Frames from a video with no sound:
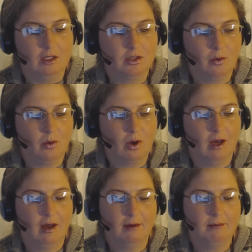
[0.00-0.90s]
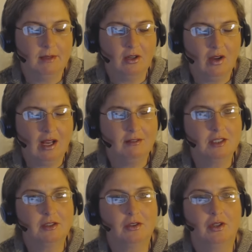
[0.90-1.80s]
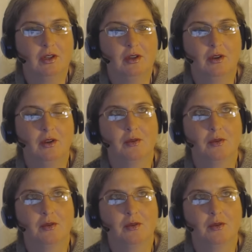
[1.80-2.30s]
So, you don't have to,